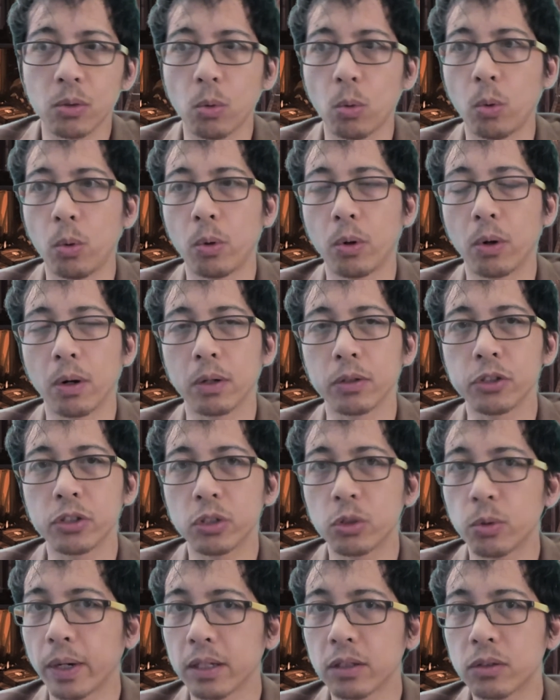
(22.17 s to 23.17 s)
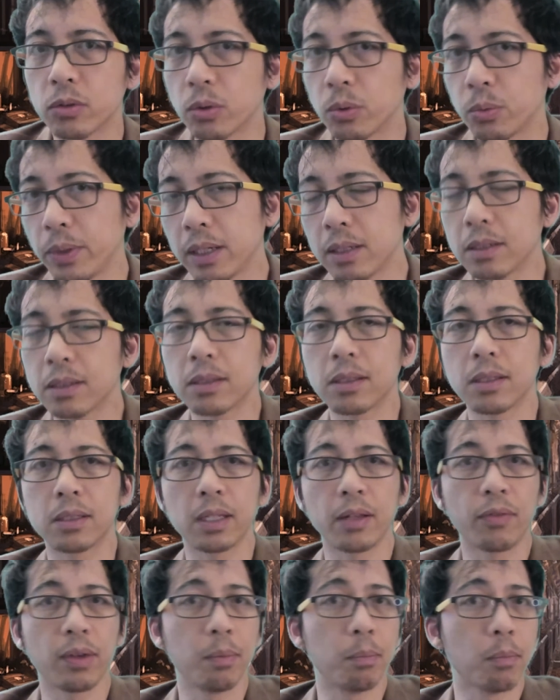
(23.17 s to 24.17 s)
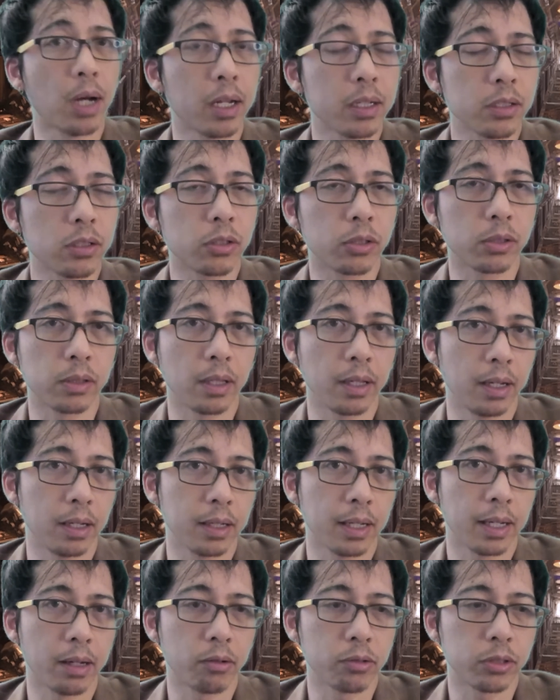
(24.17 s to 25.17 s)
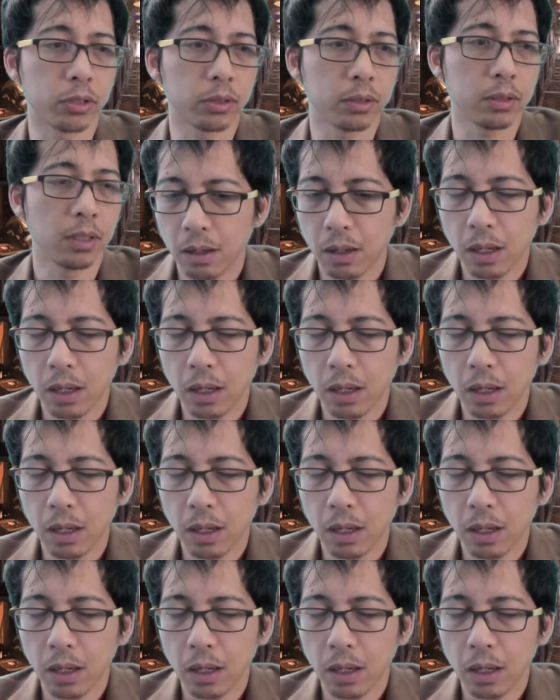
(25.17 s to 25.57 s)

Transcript: or strengths or weaknesses of a monster they encounter,